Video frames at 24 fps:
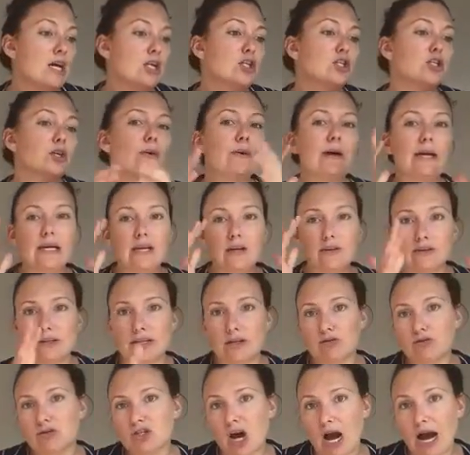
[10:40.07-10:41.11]
doing your
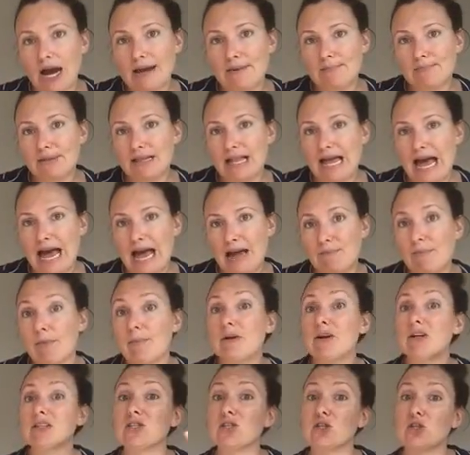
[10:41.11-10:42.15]
little diet plan, but
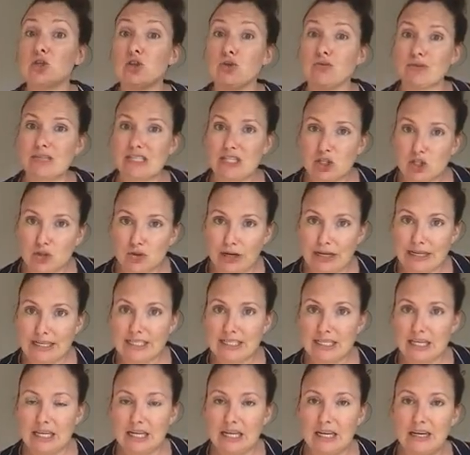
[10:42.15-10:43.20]
because it's too
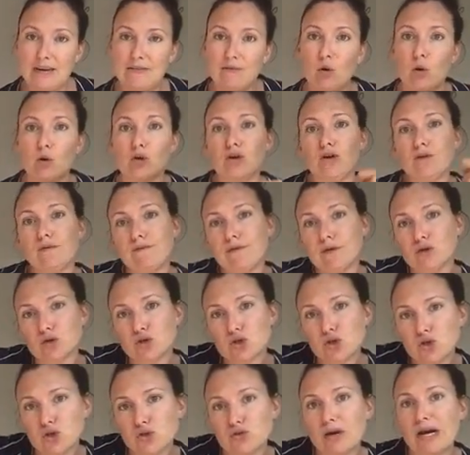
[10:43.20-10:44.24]
restrictive, or you feel
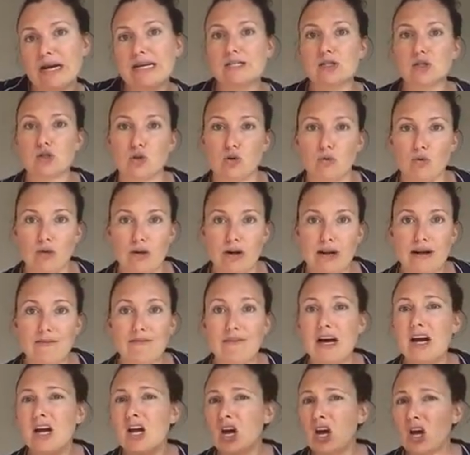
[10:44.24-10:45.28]
stressed or
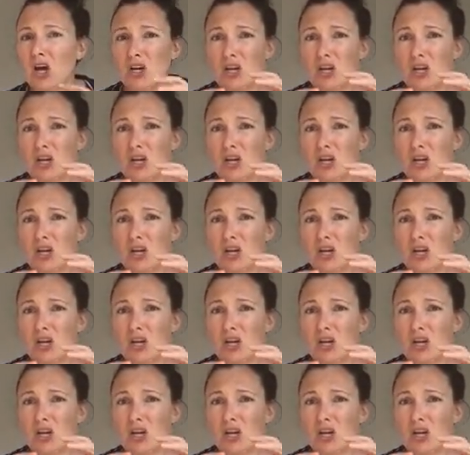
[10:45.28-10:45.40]
whatever,